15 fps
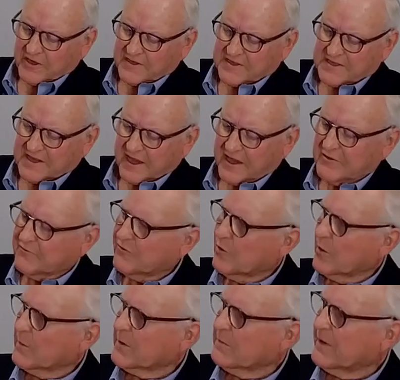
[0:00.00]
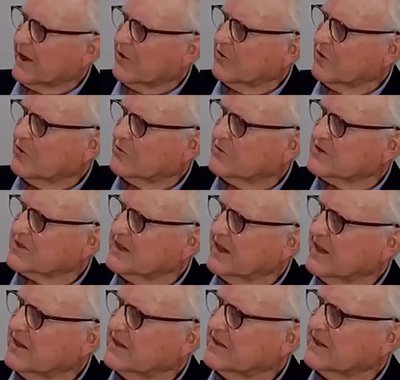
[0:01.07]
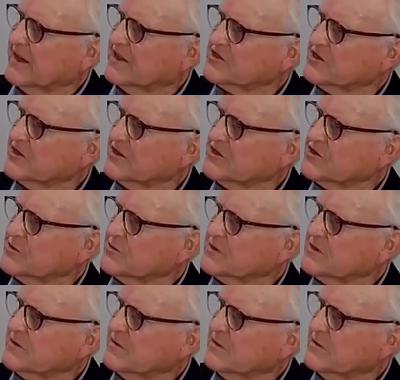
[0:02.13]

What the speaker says: and stay informed about local, state, and national issues?